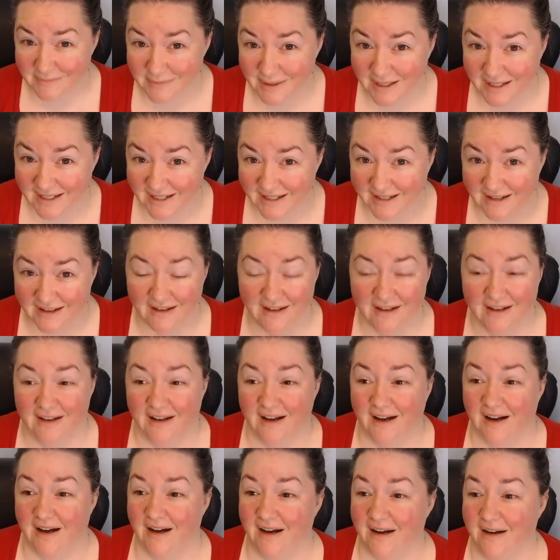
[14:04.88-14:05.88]
of money.
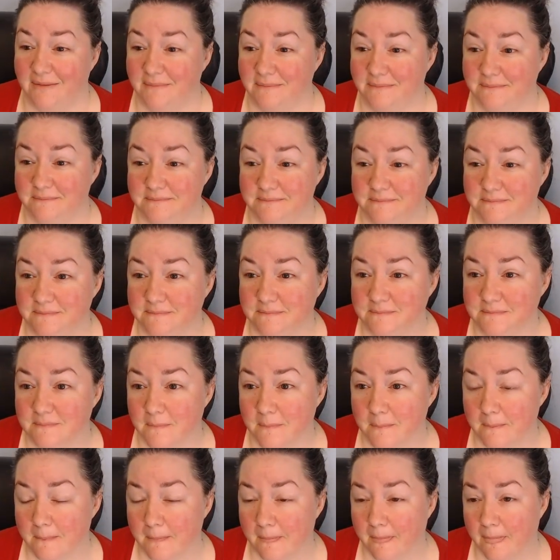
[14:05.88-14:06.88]
Um,
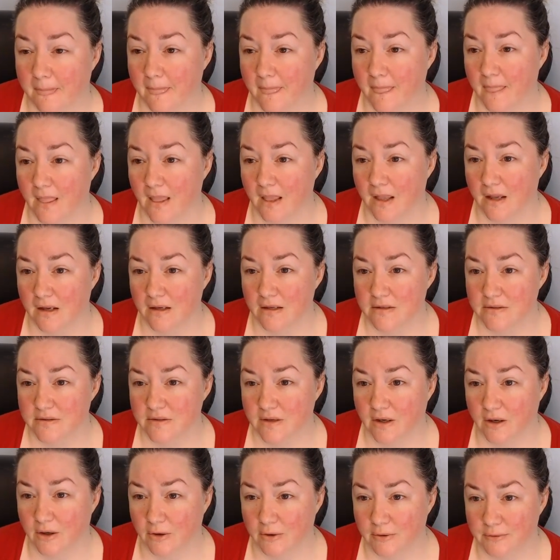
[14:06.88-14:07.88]

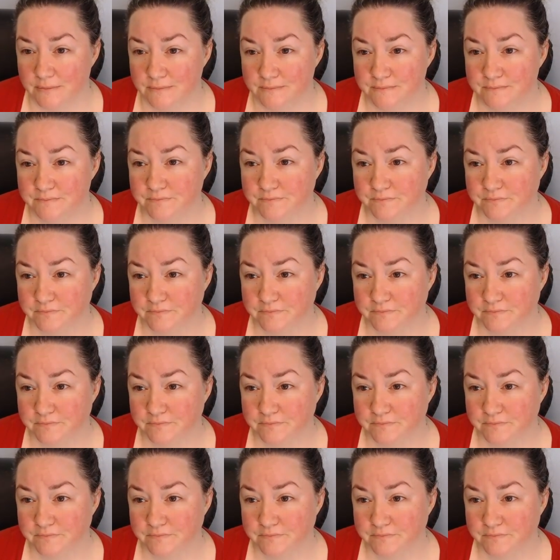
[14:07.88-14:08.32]
so